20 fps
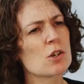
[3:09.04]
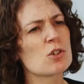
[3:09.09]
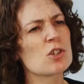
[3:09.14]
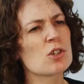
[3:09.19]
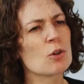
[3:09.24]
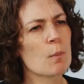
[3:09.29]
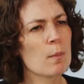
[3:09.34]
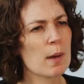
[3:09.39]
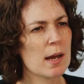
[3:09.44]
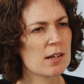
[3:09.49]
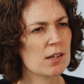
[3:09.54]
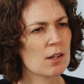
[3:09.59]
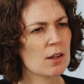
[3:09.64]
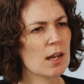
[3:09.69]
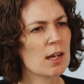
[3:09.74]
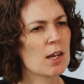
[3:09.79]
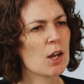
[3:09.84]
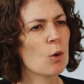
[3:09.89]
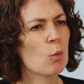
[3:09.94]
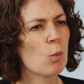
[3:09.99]
social media,
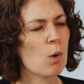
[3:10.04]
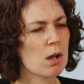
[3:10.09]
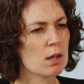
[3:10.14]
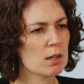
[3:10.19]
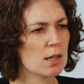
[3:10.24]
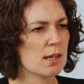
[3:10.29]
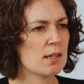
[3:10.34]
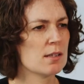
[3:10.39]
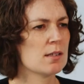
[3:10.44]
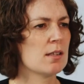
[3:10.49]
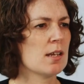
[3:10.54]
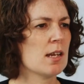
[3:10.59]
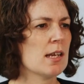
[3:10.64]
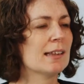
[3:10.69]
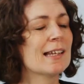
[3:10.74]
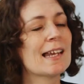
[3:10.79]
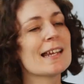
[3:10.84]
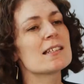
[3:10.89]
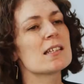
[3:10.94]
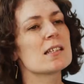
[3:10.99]
they know what is the
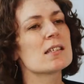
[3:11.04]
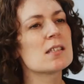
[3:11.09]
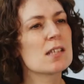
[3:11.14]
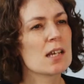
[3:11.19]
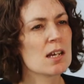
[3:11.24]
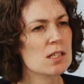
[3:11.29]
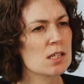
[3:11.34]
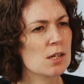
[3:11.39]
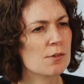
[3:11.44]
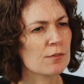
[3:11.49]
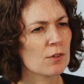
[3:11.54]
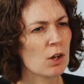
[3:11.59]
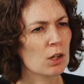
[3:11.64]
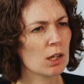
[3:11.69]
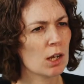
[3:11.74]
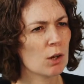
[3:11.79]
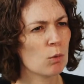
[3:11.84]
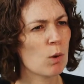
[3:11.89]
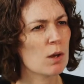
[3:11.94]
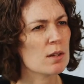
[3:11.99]
latest thing to
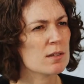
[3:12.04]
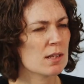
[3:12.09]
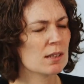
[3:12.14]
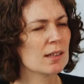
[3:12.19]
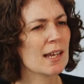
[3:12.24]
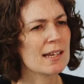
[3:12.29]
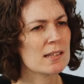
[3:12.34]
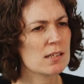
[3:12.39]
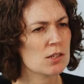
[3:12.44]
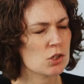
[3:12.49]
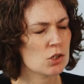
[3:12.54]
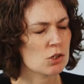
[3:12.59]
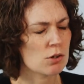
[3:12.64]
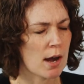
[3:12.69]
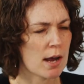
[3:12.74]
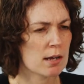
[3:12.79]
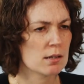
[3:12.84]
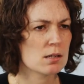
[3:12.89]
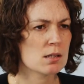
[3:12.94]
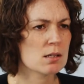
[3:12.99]
follow, what's the latest
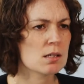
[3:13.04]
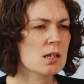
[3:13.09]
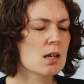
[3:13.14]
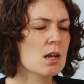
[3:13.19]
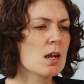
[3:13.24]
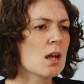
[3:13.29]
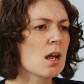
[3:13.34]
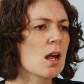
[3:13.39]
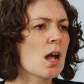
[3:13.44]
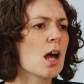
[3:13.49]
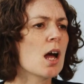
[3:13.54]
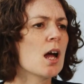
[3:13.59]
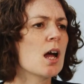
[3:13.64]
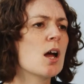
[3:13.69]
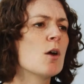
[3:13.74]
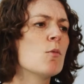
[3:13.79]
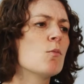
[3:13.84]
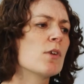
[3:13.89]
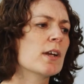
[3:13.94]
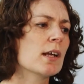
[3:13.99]
trend.
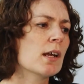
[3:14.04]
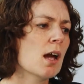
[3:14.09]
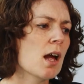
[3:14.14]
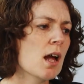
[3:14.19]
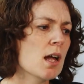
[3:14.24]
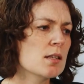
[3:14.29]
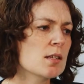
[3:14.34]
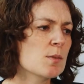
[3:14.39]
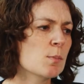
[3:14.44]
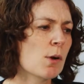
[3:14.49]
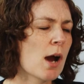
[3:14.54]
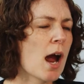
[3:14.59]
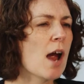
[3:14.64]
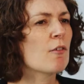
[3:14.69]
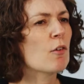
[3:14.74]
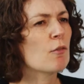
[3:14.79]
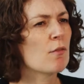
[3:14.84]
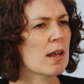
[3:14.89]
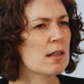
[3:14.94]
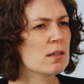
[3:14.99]
Regards
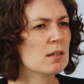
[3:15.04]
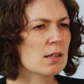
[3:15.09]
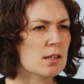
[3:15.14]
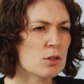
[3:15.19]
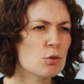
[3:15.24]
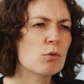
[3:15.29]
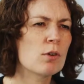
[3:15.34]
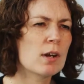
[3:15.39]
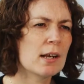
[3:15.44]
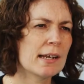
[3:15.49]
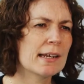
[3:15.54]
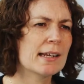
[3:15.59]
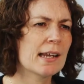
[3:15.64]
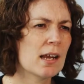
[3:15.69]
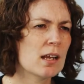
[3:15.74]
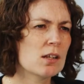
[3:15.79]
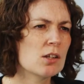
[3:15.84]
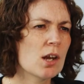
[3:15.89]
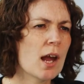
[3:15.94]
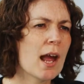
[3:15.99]
private rental, it's really
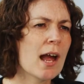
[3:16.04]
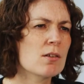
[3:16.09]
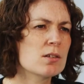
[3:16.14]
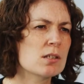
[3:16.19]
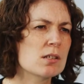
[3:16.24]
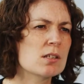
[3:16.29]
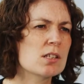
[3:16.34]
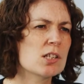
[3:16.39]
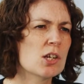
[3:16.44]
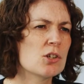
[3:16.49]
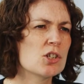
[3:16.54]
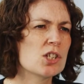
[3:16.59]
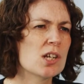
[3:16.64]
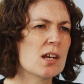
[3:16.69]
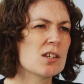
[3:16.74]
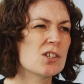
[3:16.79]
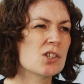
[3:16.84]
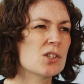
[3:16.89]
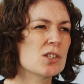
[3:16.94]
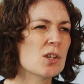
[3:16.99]
getting your housing
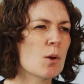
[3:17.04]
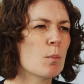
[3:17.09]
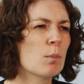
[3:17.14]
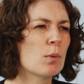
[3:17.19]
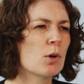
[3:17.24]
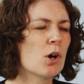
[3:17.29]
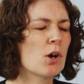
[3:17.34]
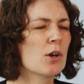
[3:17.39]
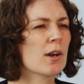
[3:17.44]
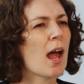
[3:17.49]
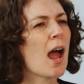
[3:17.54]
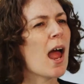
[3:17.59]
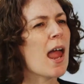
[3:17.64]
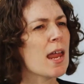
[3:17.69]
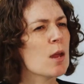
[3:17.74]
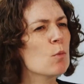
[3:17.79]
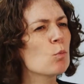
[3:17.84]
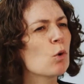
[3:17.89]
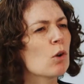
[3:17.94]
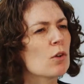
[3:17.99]
associations on board. Our
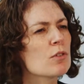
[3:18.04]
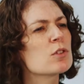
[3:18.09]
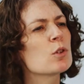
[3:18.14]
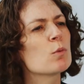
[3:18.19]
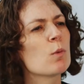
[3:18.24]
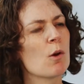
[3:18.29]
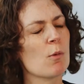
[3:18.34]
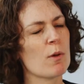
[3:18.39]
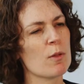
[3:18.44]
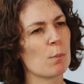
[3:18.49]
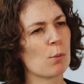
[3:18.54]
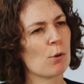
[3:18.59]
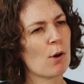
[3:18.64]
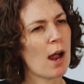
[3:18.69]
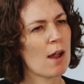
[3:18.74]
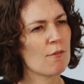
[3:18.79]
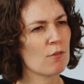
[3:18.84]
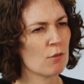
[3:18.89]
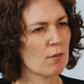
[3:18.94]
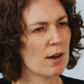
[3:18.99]
aim was to work with
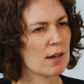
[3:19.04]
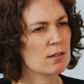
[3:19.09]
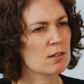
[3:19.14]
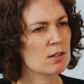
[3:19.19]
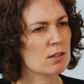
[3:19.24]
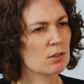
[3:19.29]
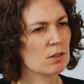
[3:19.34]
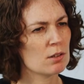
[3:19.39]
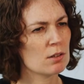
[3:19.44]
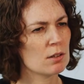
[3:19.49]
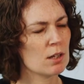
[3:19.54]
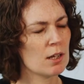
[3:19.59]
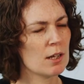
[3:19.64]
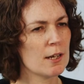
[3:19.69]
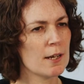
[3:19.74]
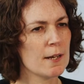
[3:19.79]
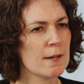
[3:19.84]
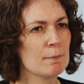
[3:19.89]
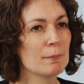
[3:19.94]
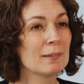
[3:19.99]
private rental
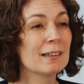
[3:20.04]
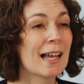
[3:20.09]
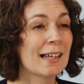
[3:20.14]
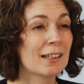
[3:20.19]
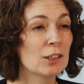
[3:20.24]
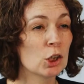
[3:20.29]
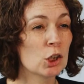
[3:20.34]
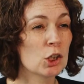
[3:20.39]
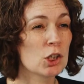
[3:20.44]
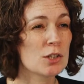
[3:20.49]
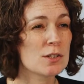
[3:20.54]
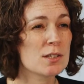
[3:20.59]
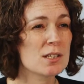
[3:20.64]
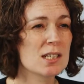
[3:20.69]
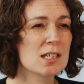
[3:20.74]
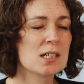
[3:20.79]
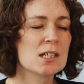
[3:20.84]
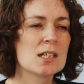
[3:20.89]
landlords,